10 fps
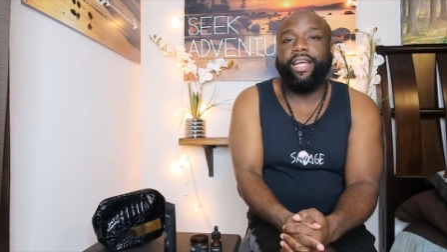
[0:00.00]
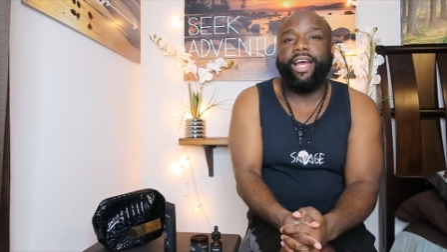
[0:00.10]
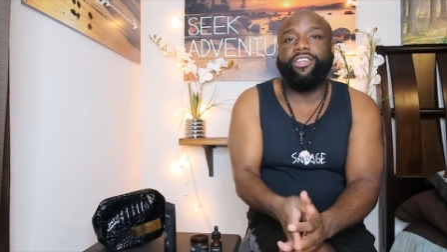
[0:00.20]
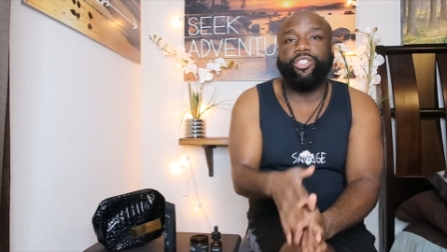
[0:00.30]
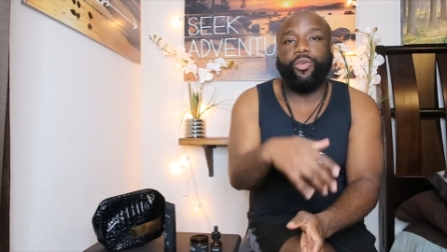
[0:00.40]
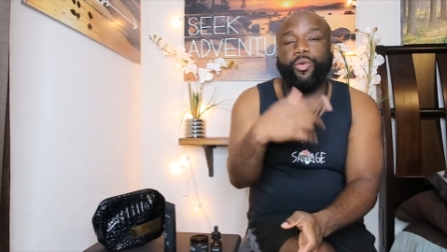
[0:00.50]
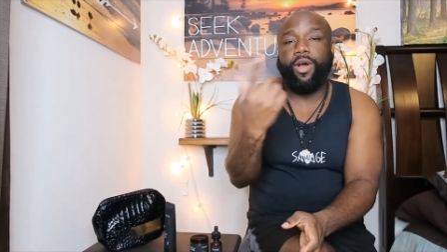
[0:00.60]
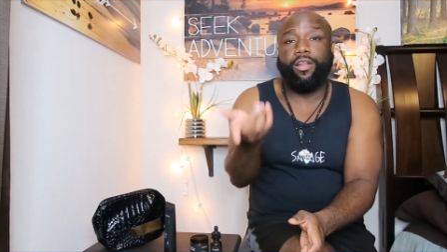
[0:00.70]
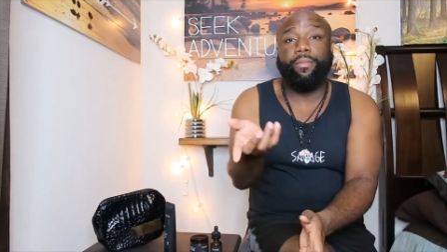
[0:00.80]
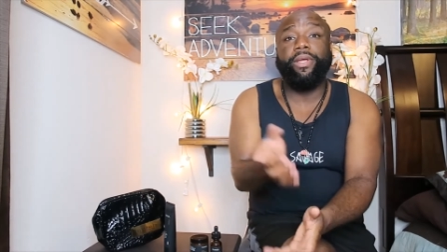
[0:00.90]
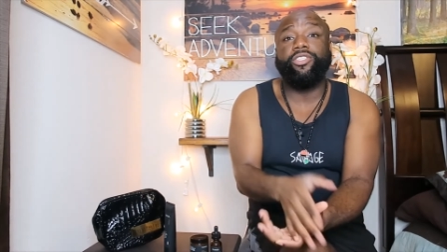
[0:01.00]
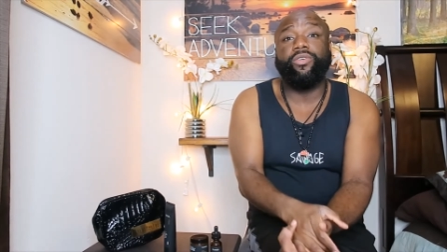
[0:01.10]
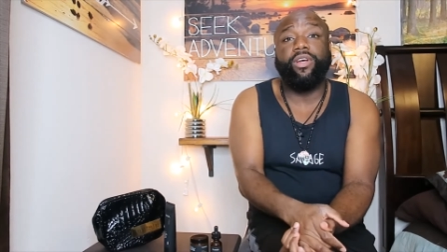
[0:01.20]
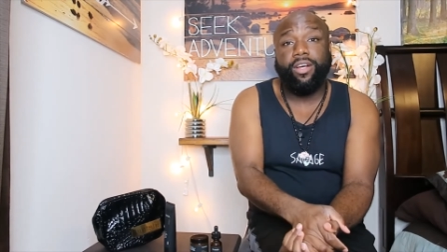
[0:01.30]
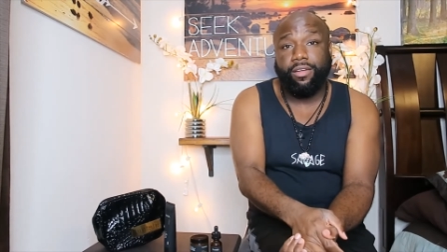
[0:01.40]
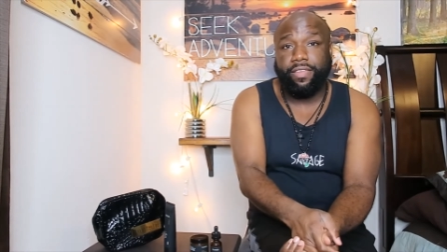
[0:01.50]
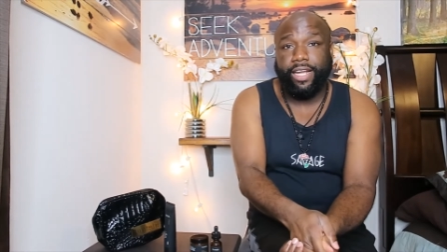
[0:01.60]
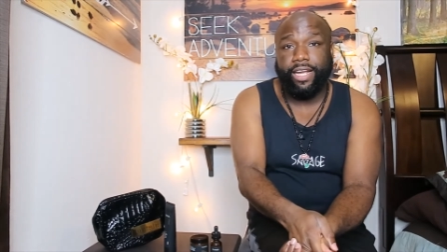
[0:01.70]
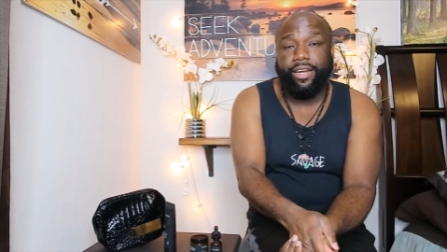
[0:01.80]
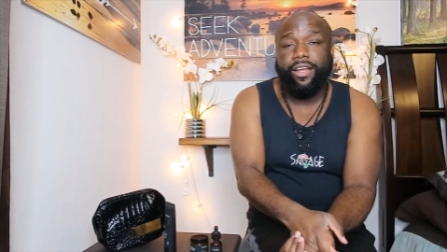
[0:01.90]
And I'll show you all a picture of
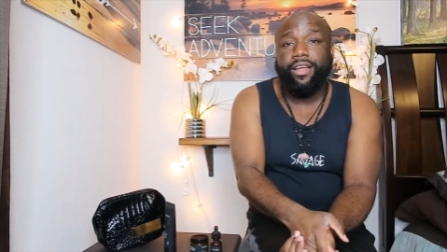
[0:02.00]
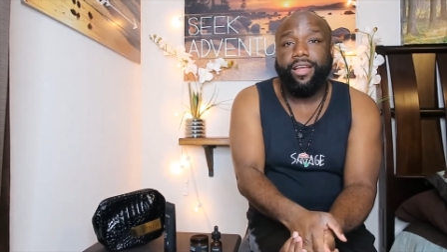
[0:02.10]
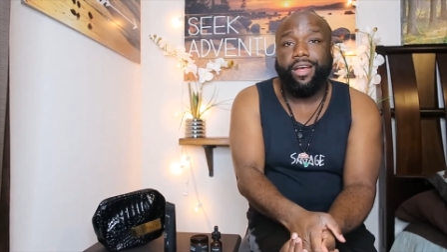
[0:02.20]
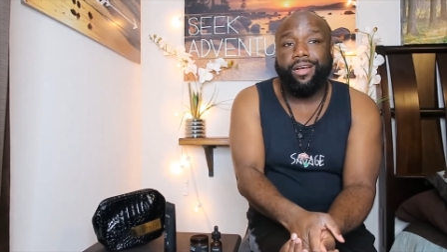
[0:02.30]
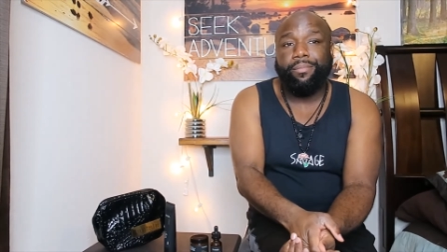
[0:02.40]
that uh,